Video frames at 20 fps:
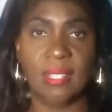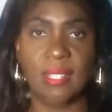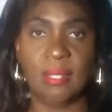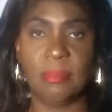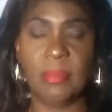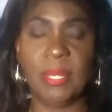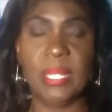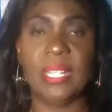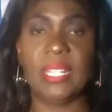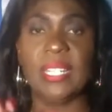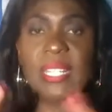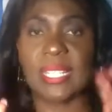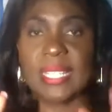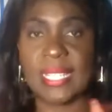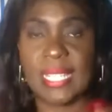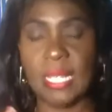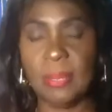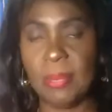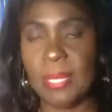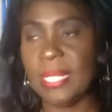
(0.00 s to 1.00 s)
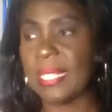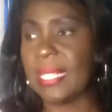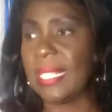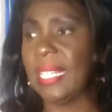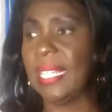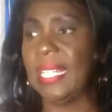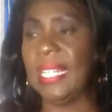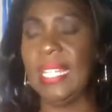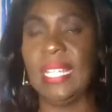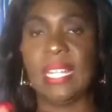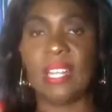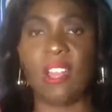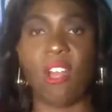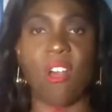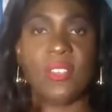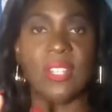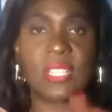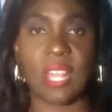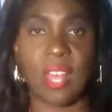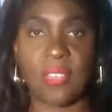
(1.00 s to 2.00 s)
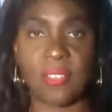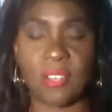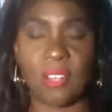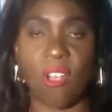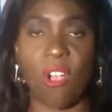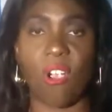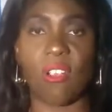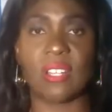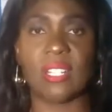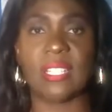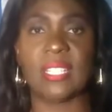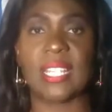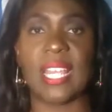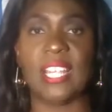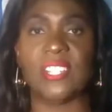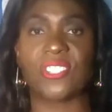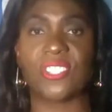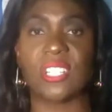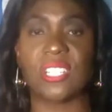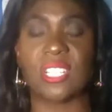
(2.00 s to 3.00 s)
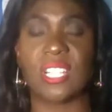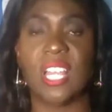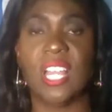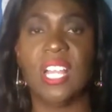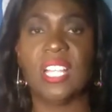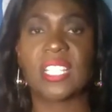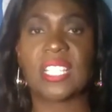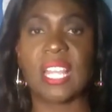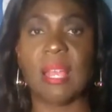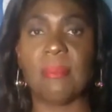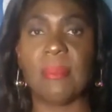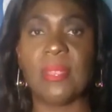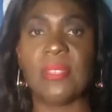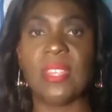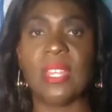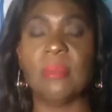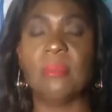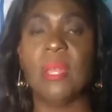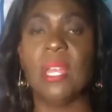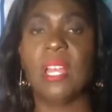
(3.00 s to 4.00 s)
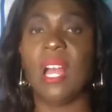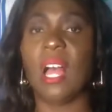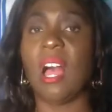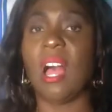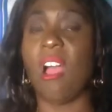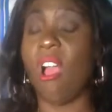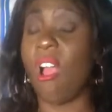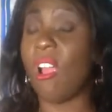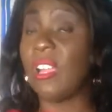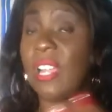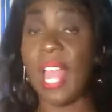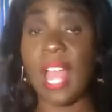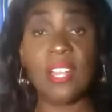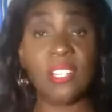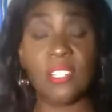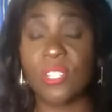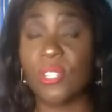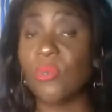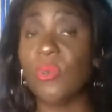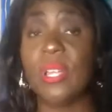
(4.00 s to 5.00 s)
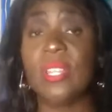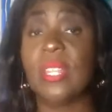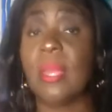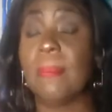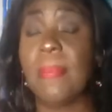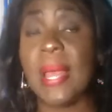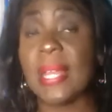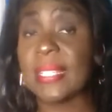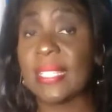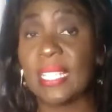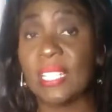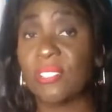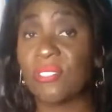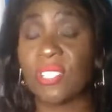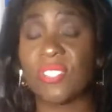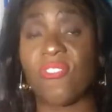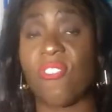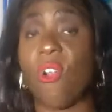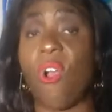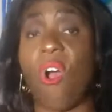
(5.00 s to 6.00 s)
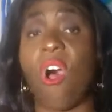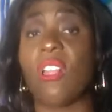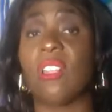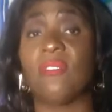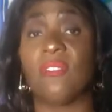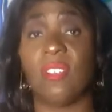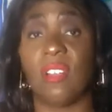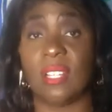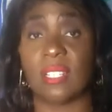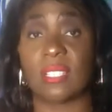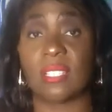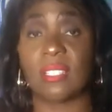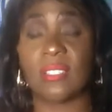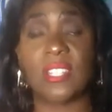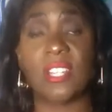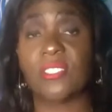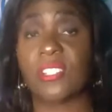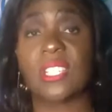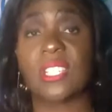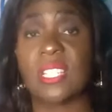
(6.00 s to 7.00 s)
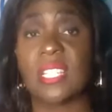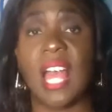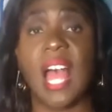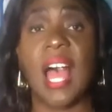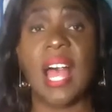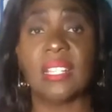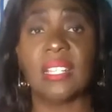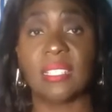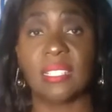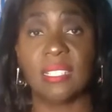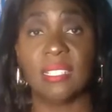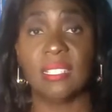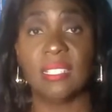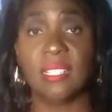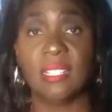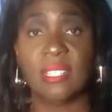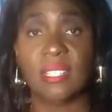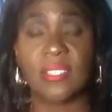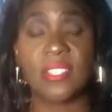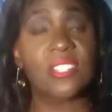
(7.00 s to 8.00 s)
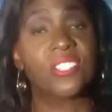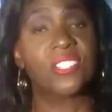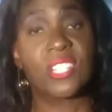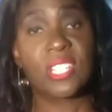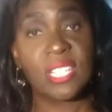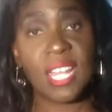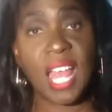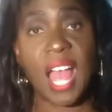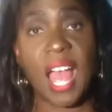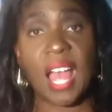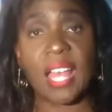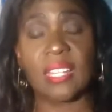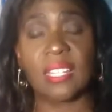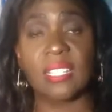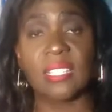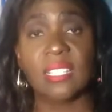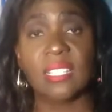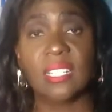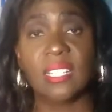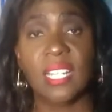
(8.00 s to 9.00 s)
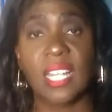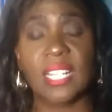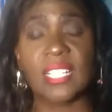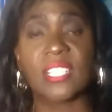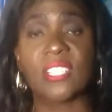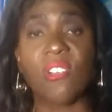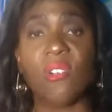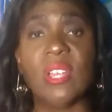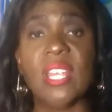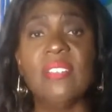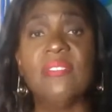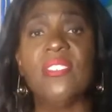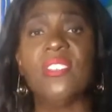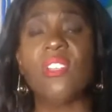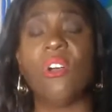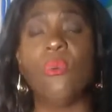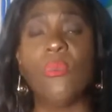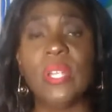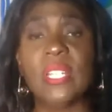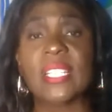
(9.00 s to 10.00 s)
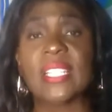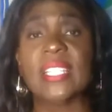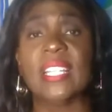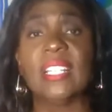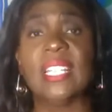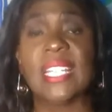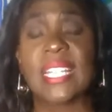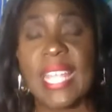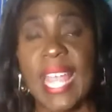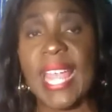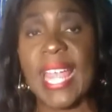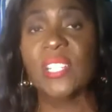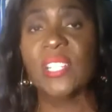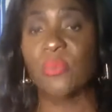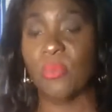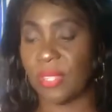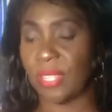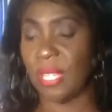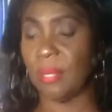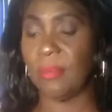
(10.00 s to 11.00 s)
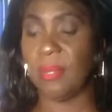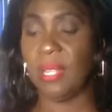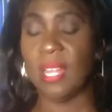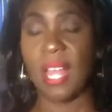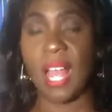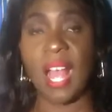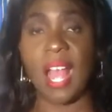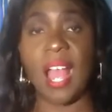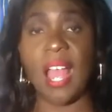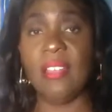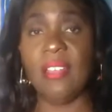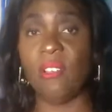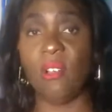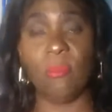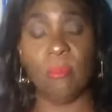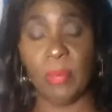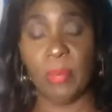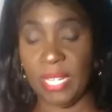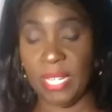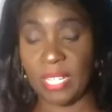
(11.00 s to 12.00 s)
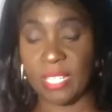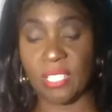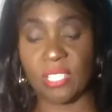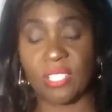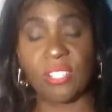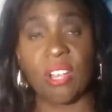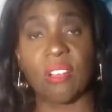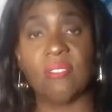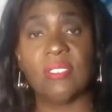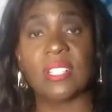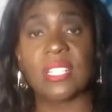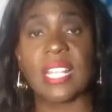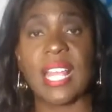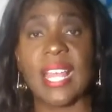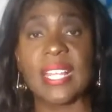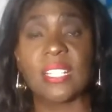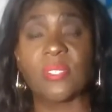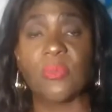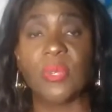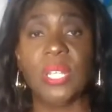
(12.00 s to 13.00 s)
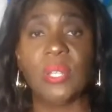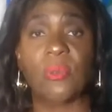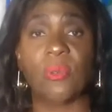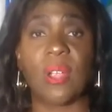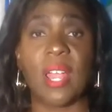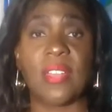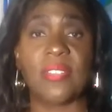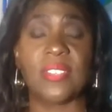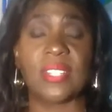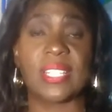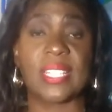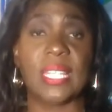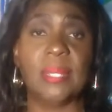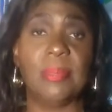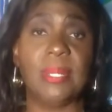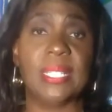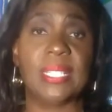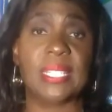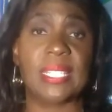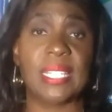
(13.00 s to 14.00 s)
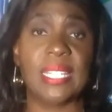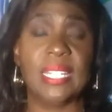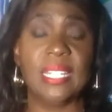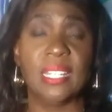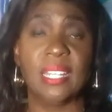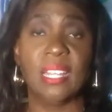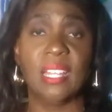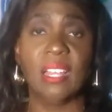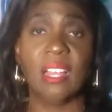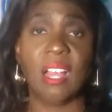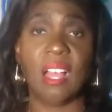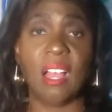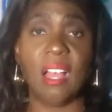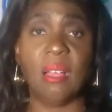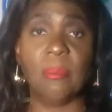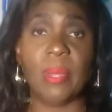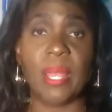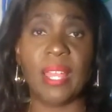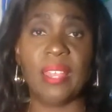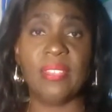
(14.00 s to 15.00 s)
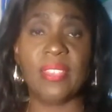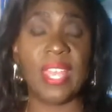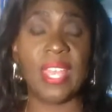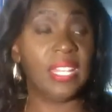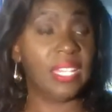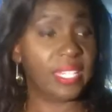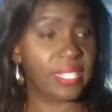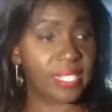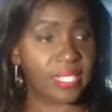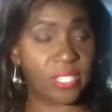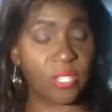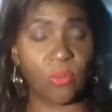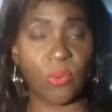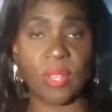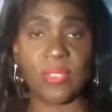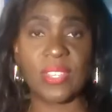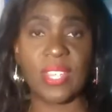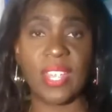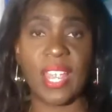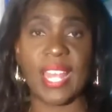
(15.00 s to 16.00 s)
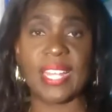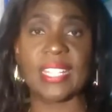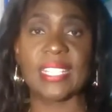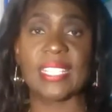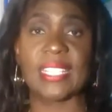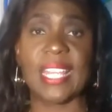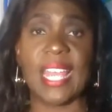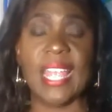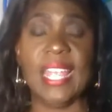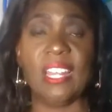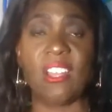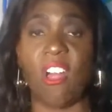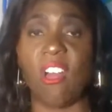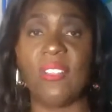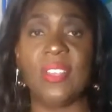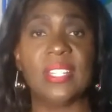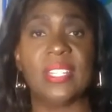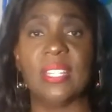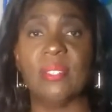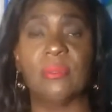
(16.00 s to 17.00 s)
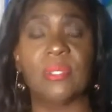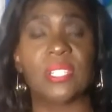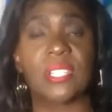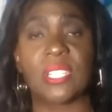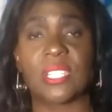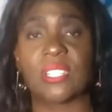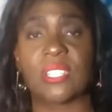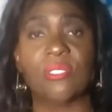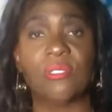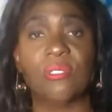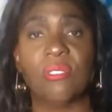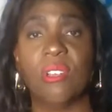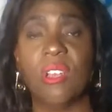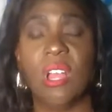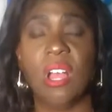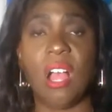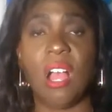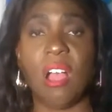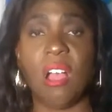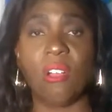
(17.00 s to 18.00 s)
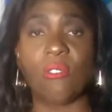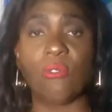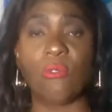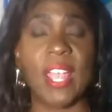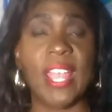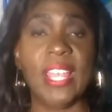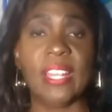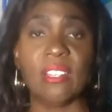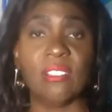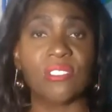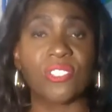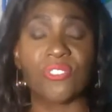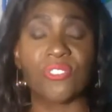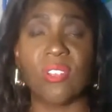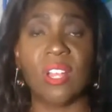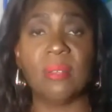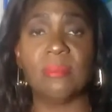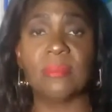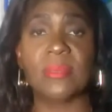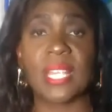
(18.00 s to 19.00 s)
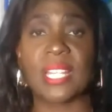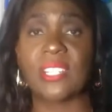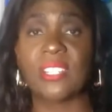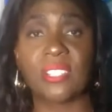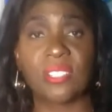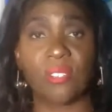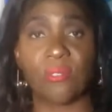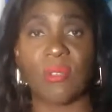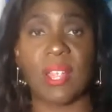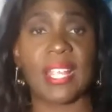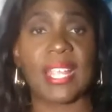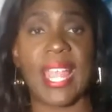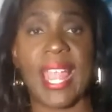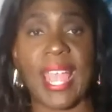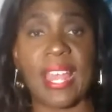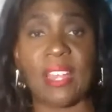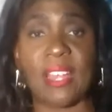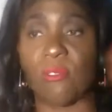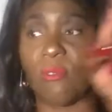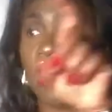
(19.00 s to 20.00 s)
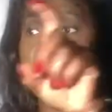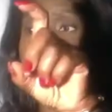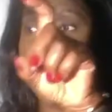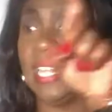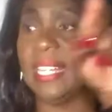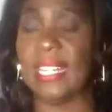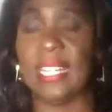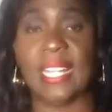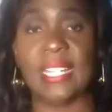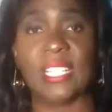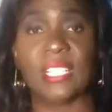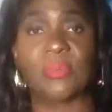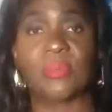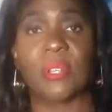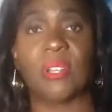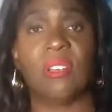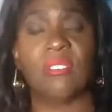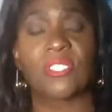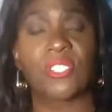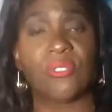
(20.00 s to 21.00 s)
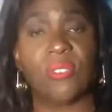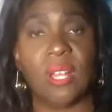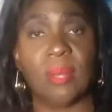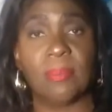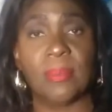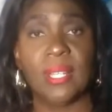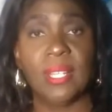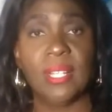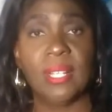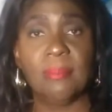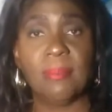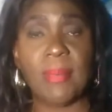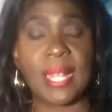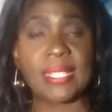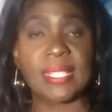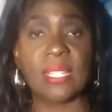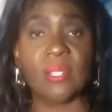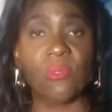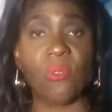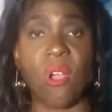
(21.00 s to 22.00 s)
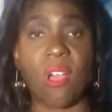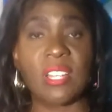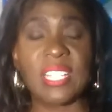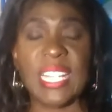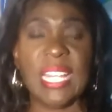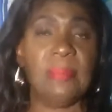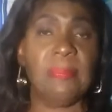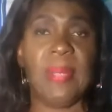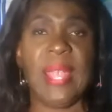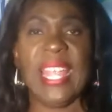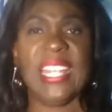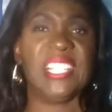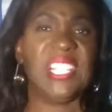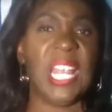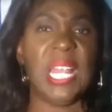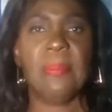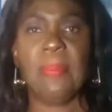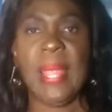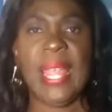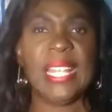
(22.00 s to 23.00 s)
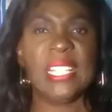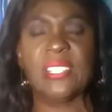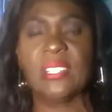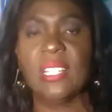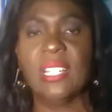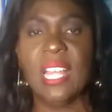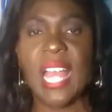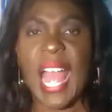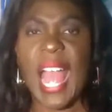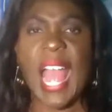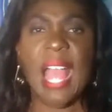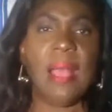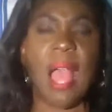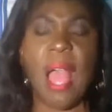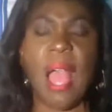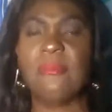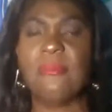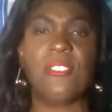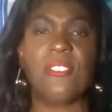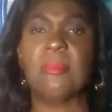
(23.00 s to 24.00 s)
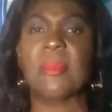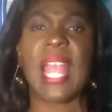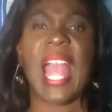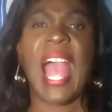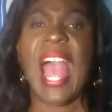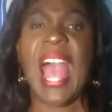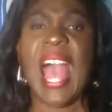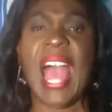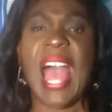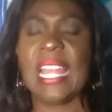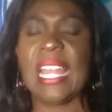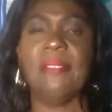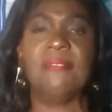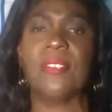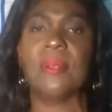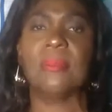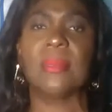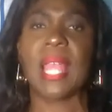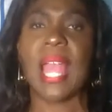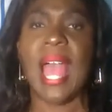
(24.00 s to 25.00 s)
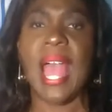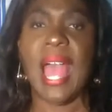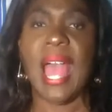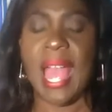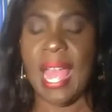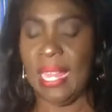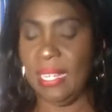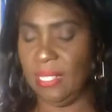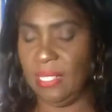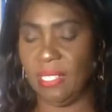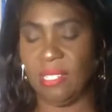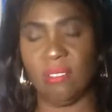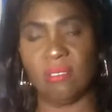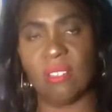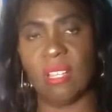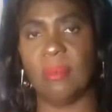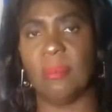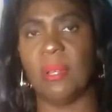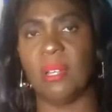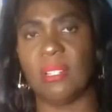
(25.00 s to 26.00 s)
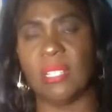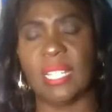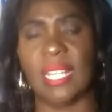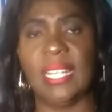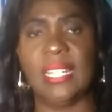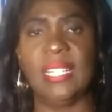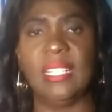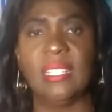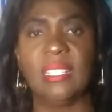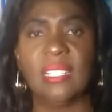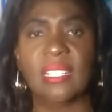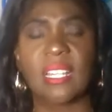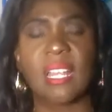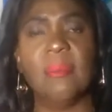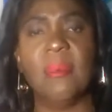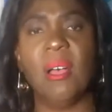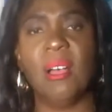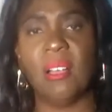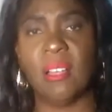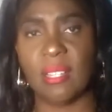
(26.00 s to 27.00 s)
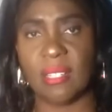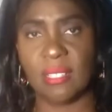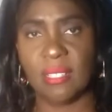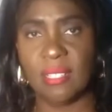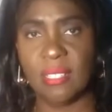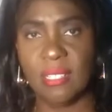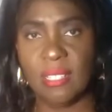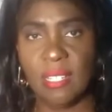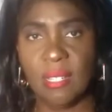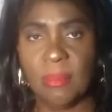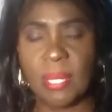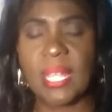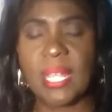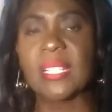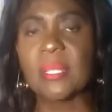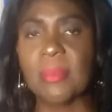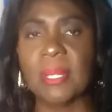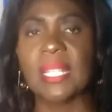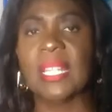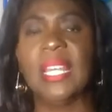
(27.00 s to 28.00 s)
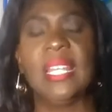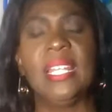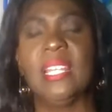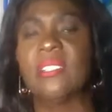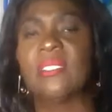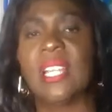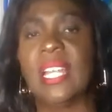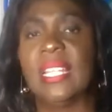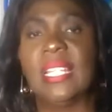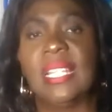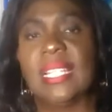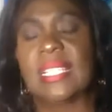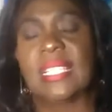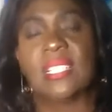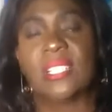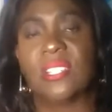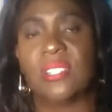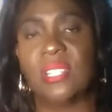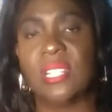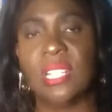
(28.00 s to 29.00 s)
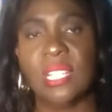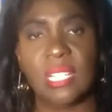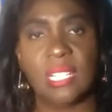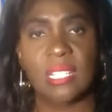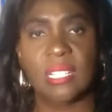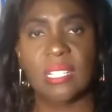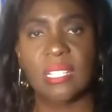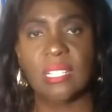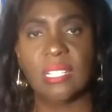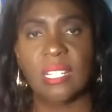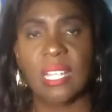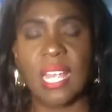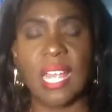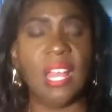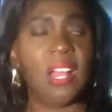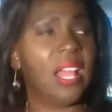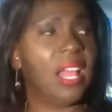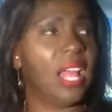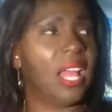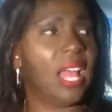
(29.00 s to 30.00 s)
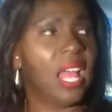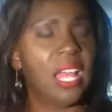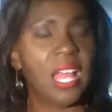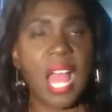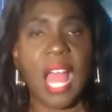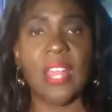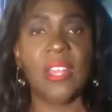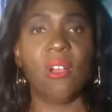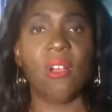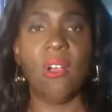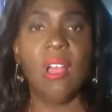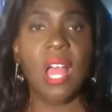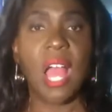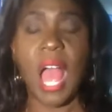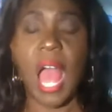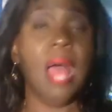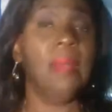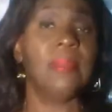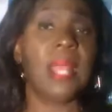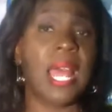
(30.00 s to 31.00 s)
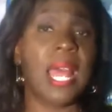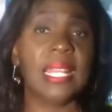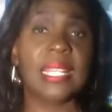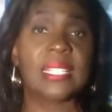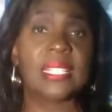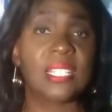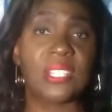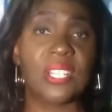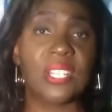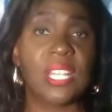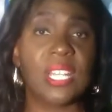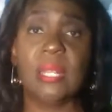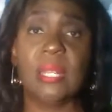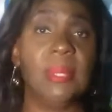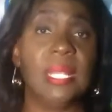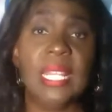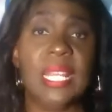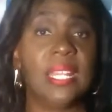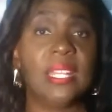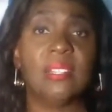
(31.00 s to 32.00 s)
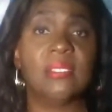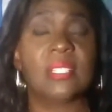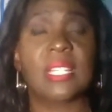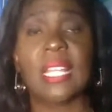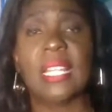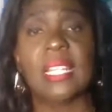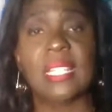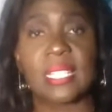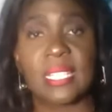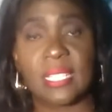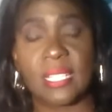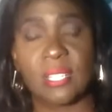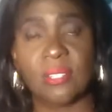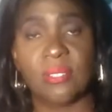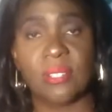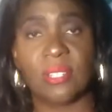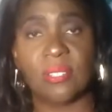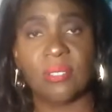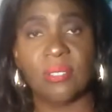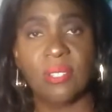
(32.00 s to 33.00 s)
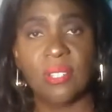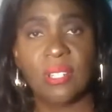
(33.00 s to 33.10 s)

meaning the CBC and all these other organizations. Some of them are not doing the best interest for all of us. They're just not. They're just not. And so even though we still engage with them, I know many conservatives last week were at the CBC and they listened to what they had to say, and all they did was just do a raid on Trump. They took the can of raid and they just went off Trump. Mexican waters, hey, peach. I'm from God. I'm from God. You know, come on, lady. Come on. Because millennials ain't listening to you. Hell, I know I'm not listening to you, and the millennials ain't listening to you.